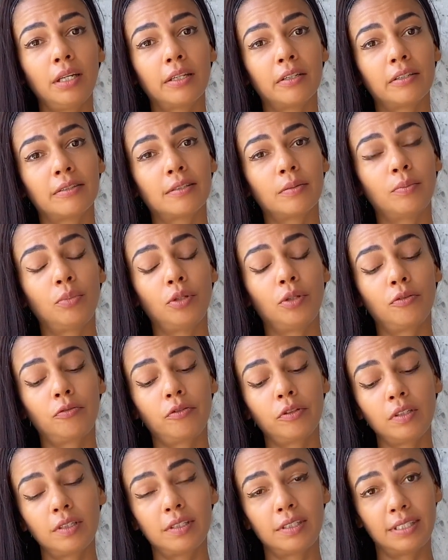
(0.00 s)
there is a
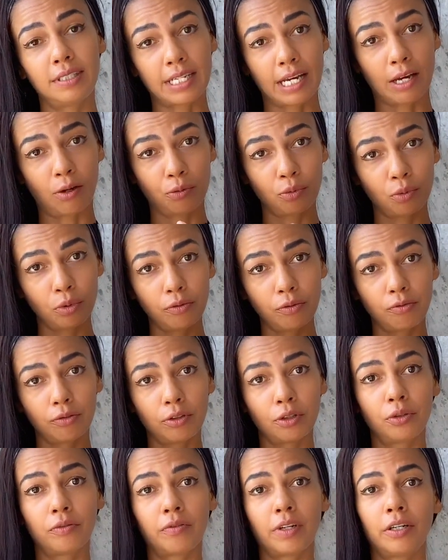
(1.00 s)
beautiful downward
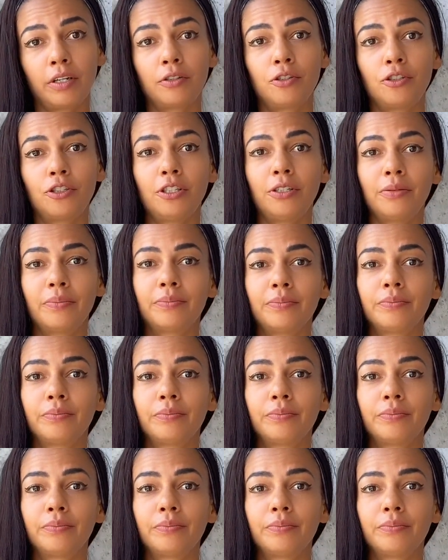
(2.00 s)
flow of energy.